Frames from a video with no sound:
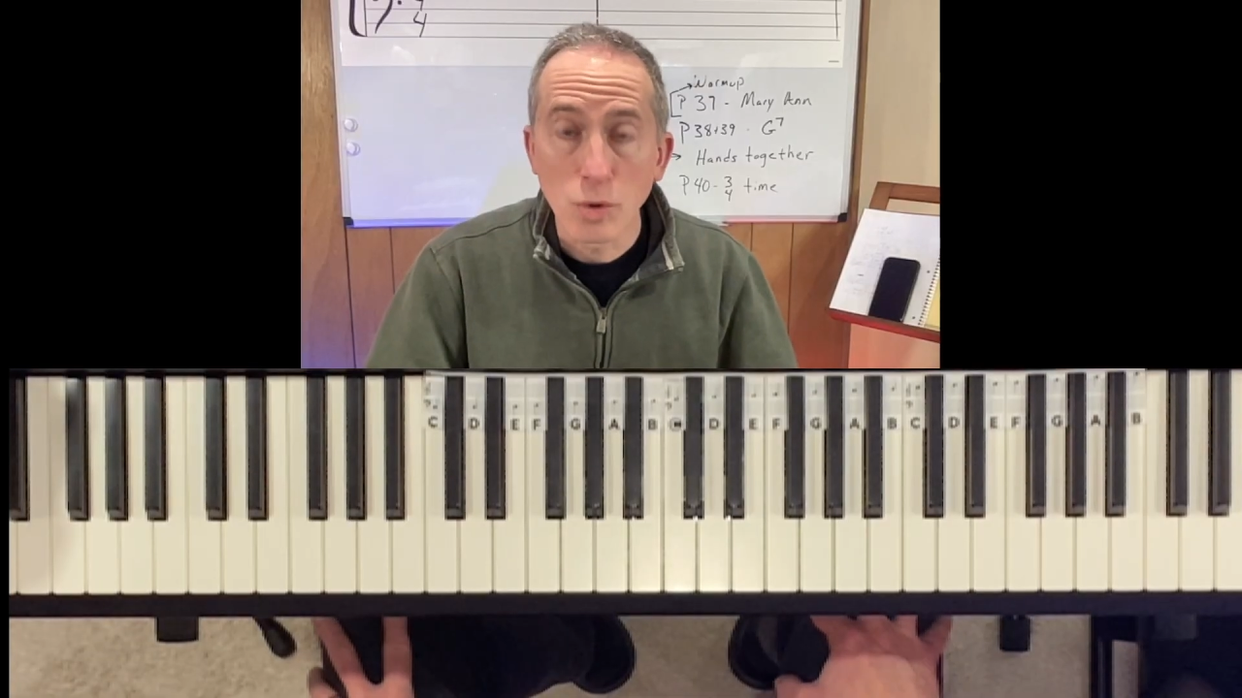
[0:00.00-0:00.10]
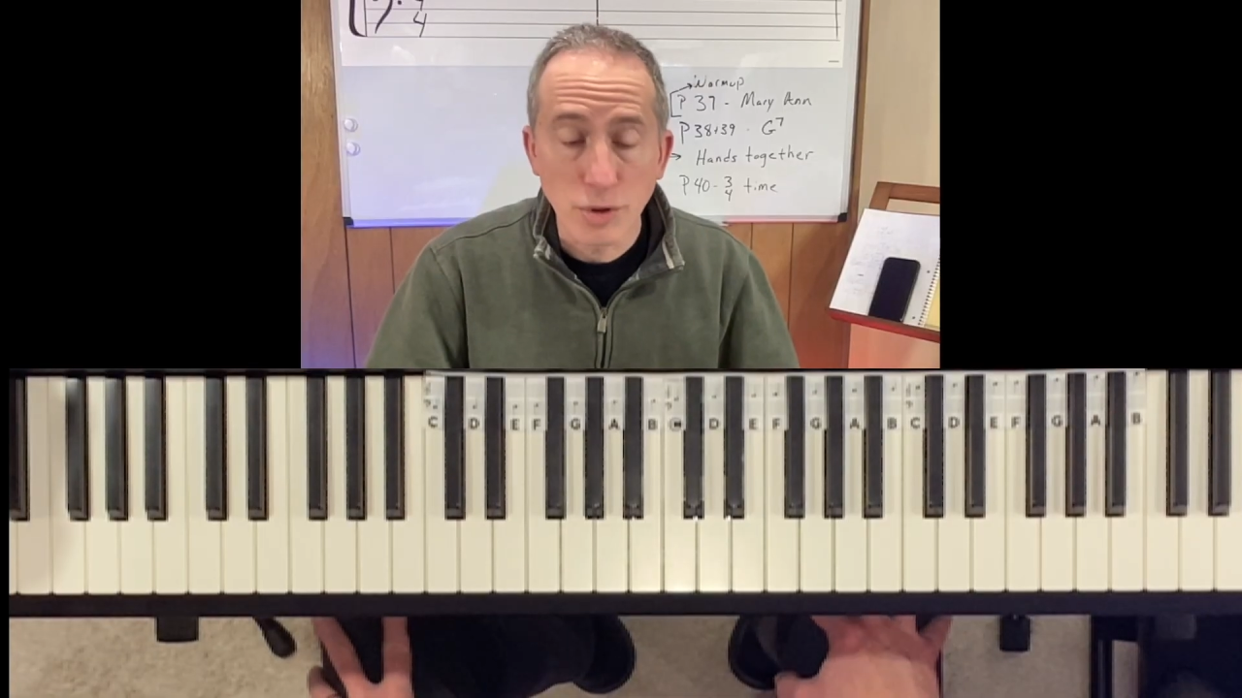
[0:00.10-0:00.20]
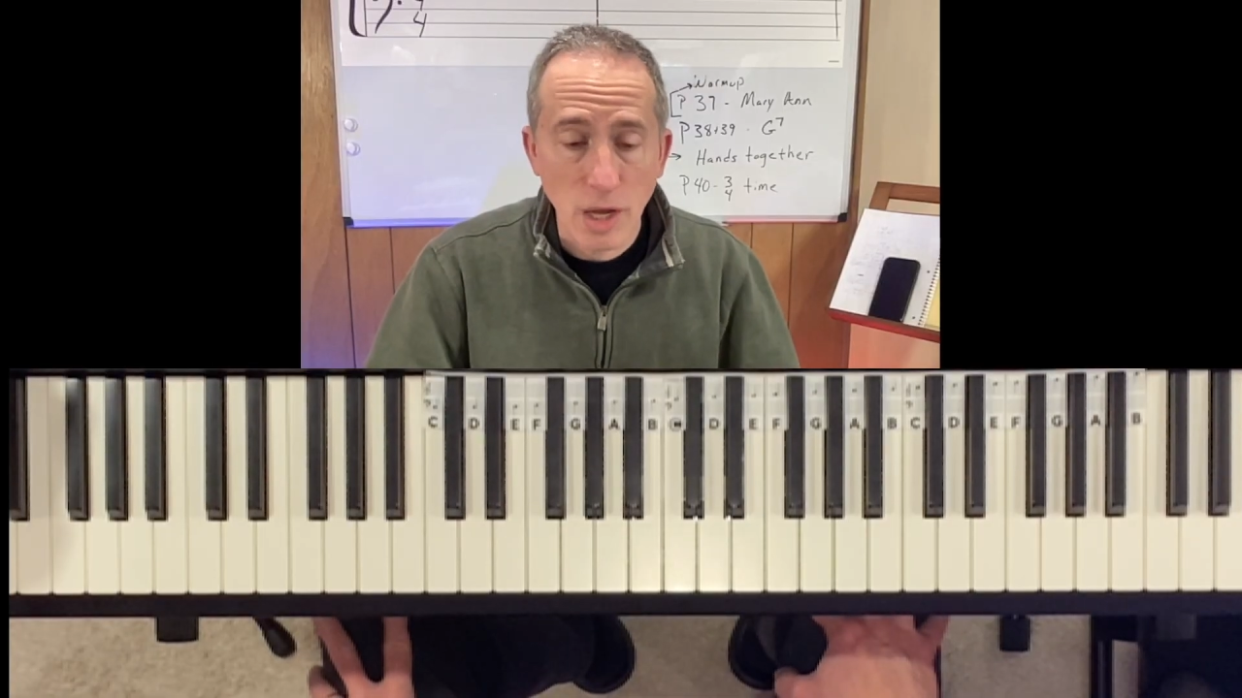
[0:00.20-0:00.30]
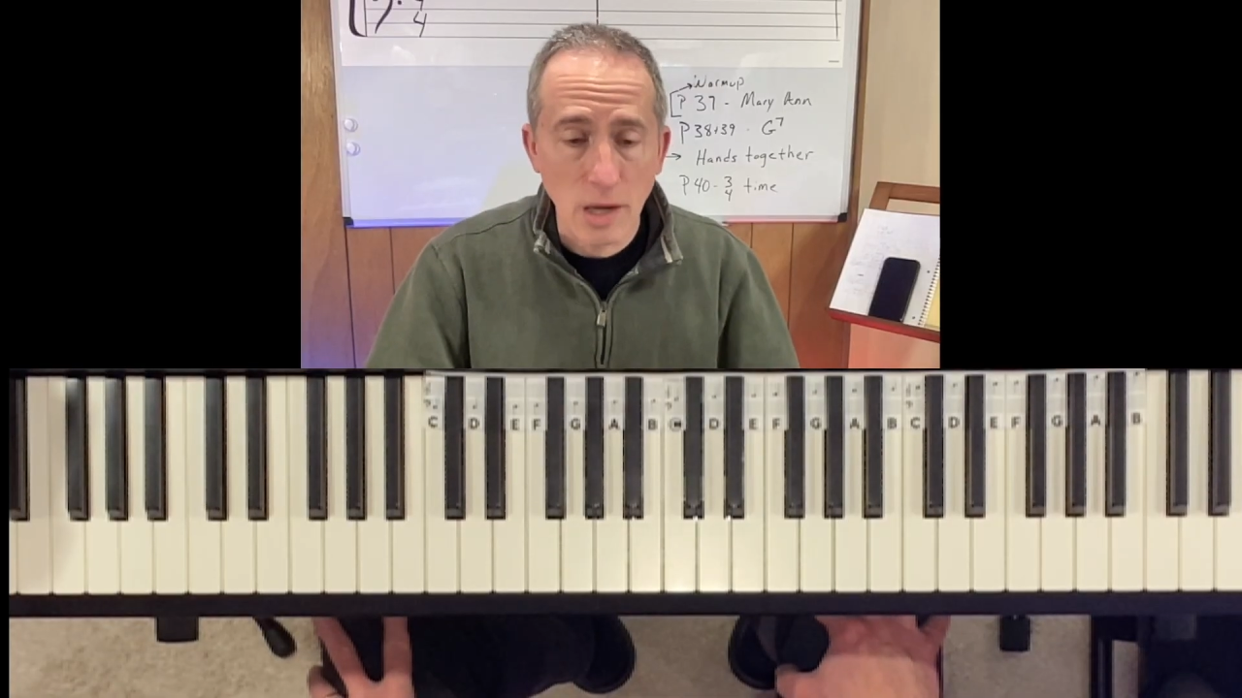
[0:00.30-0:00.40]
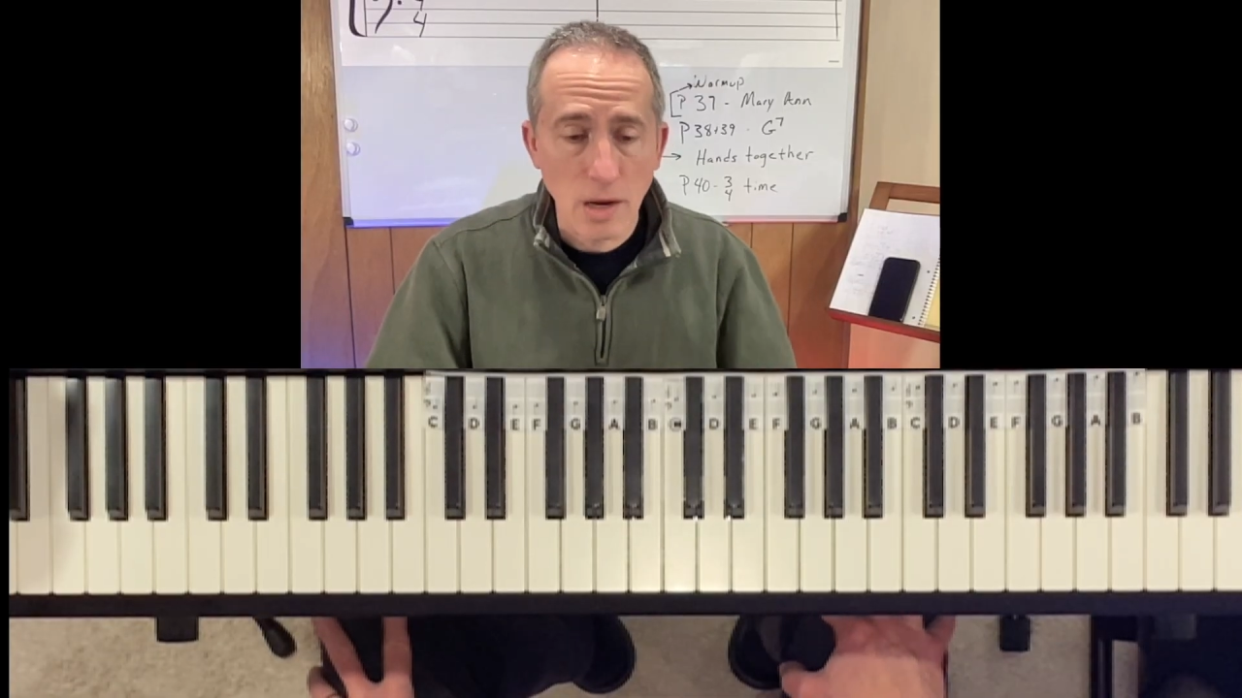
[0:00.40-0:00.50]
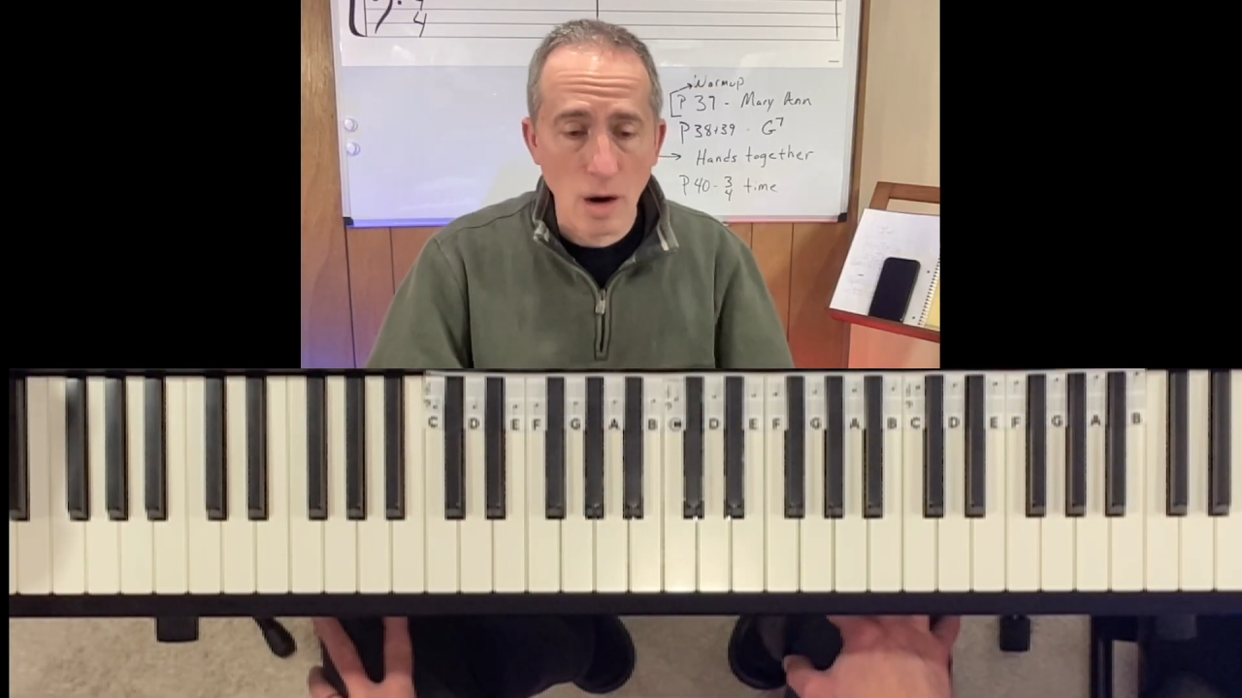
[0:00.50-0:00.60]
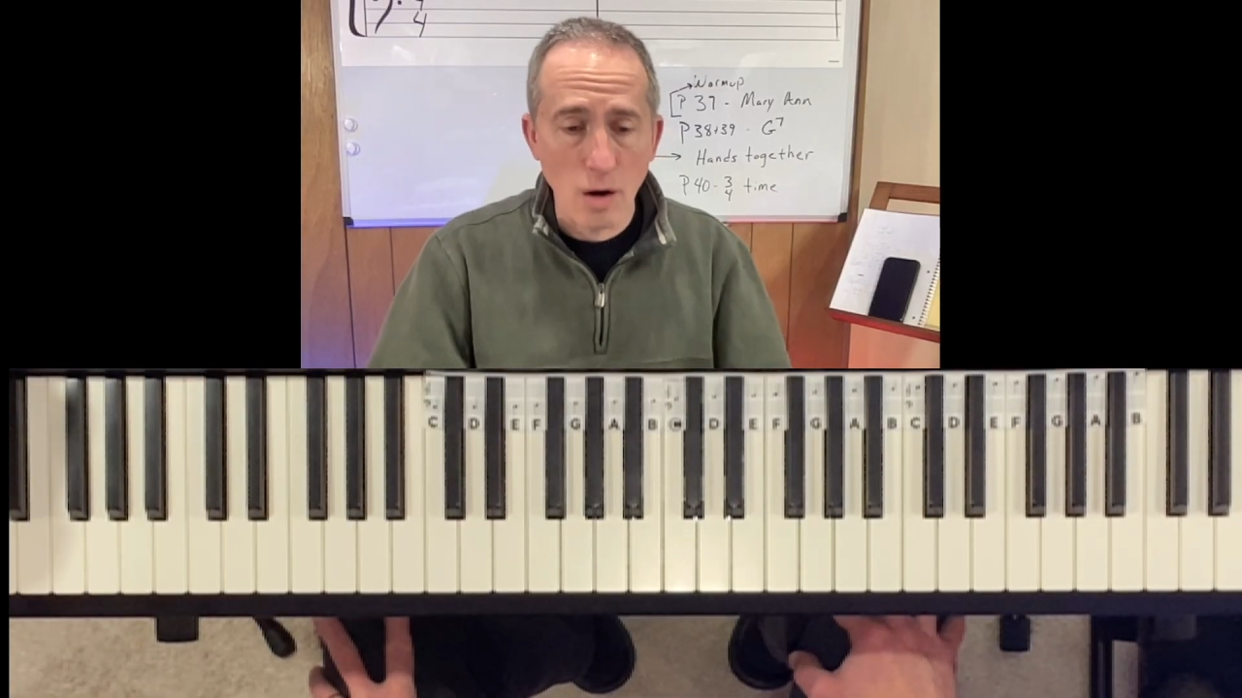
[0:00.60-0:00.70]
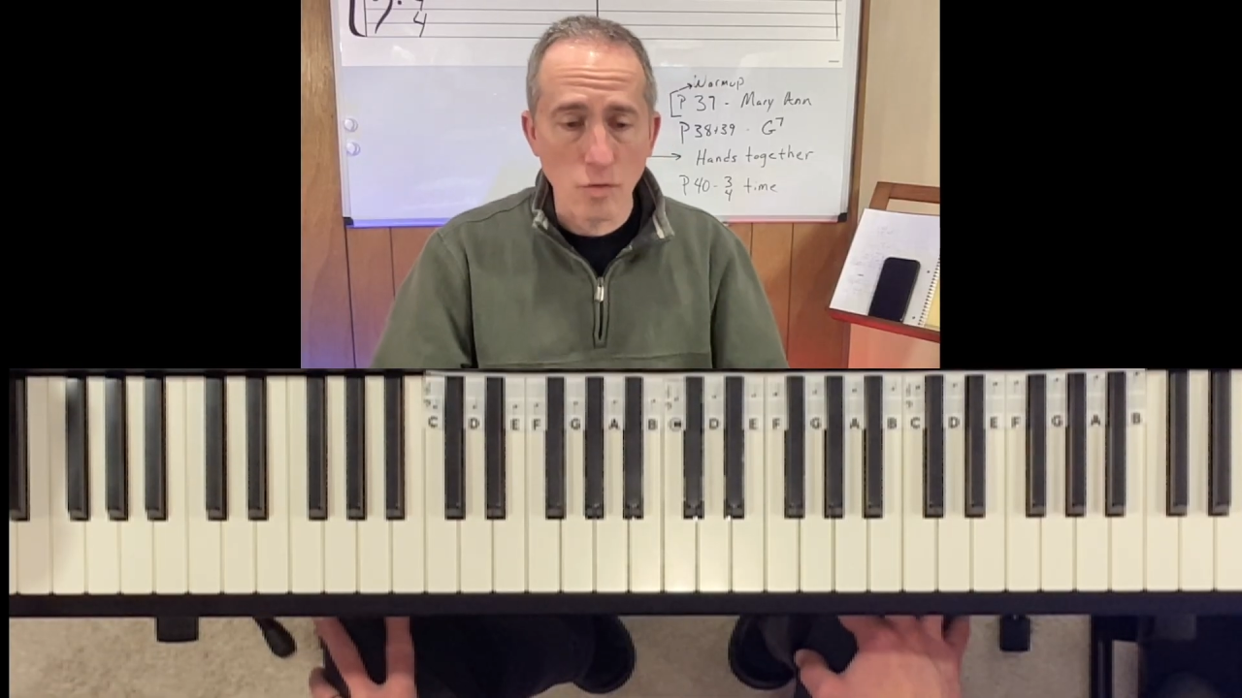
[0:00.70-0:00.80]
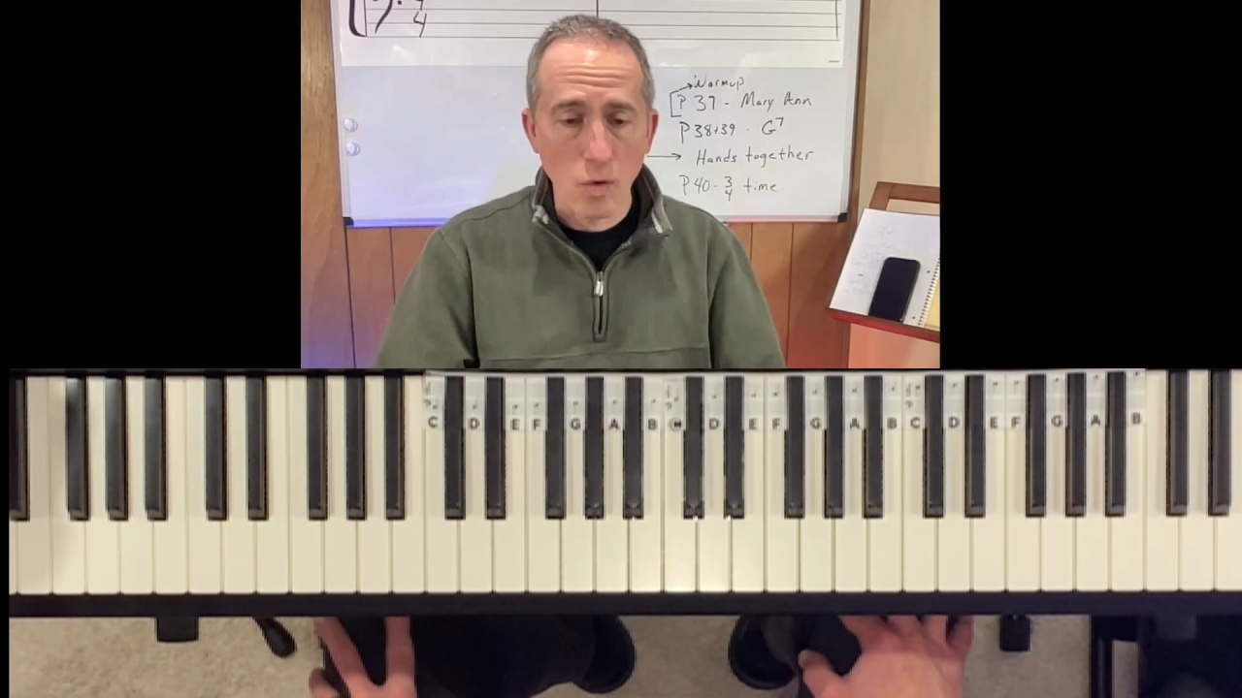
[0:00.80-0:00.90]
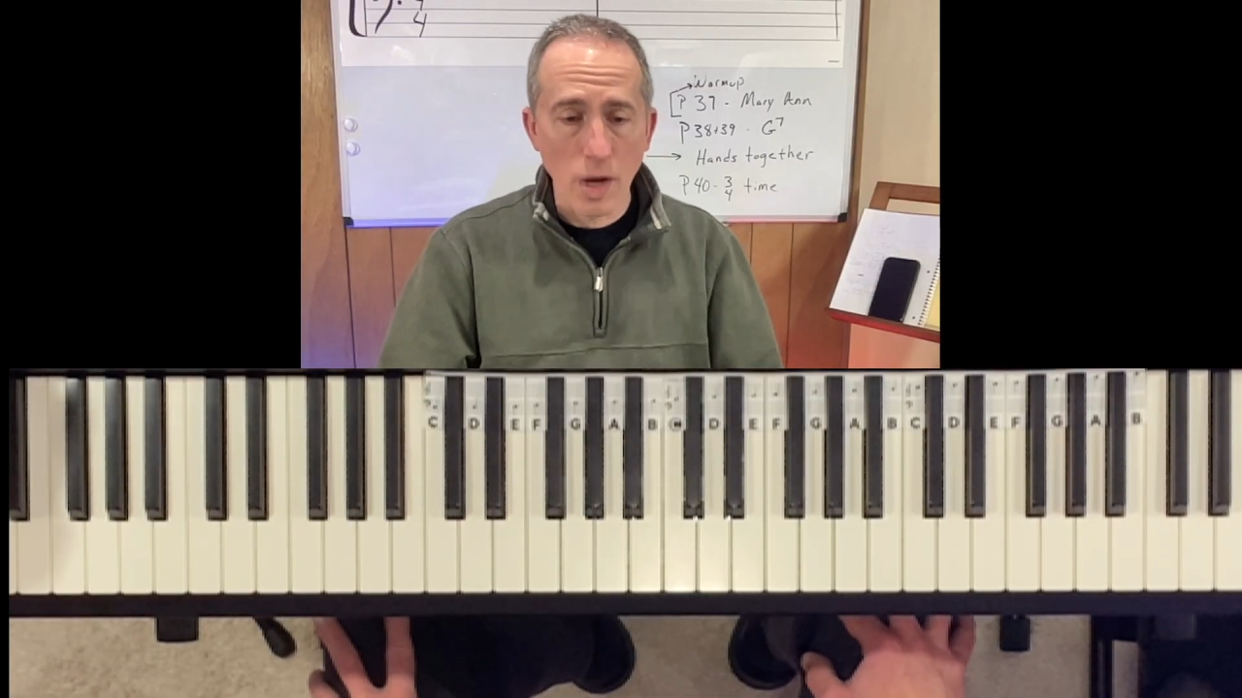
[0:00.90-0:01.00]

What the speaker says: will take care of